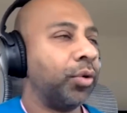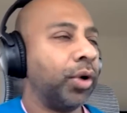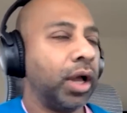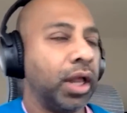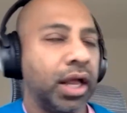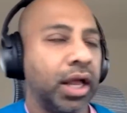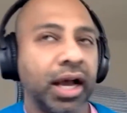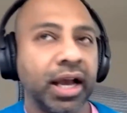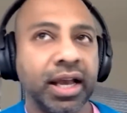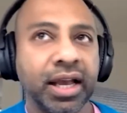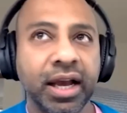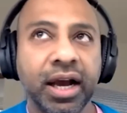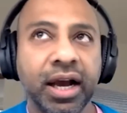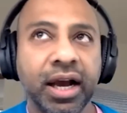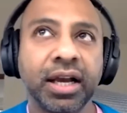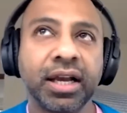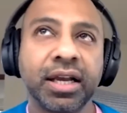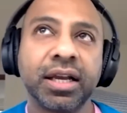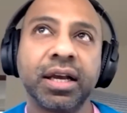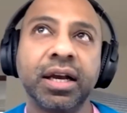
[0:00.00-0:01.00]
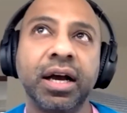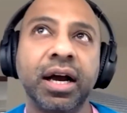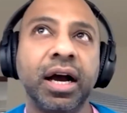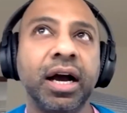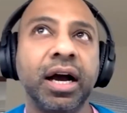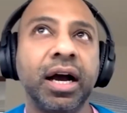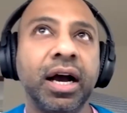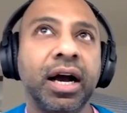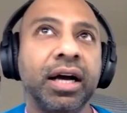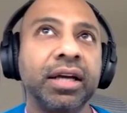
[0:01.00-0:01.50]
Well,
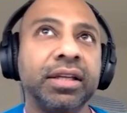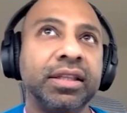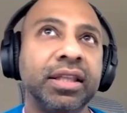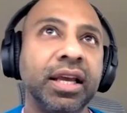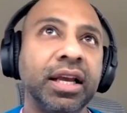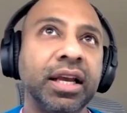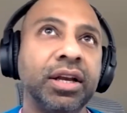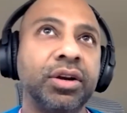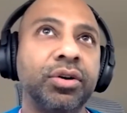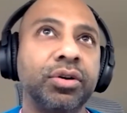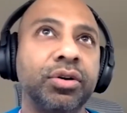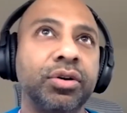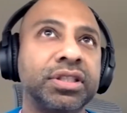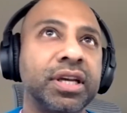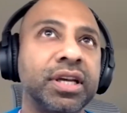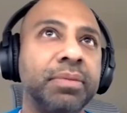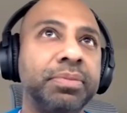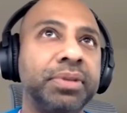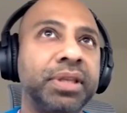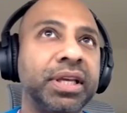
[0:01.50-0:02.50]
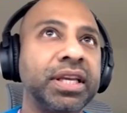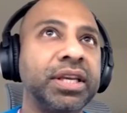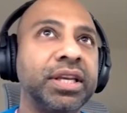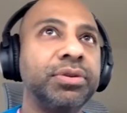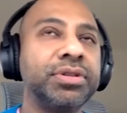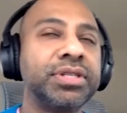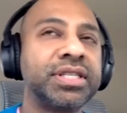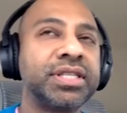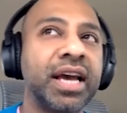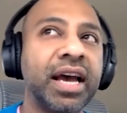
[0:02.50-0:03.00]
I think something
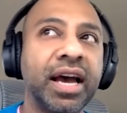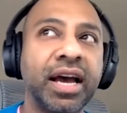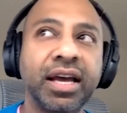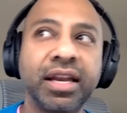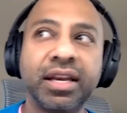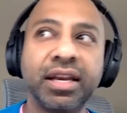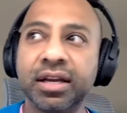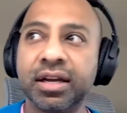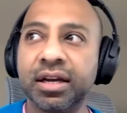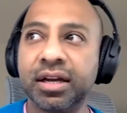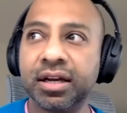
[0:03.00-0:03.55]
you said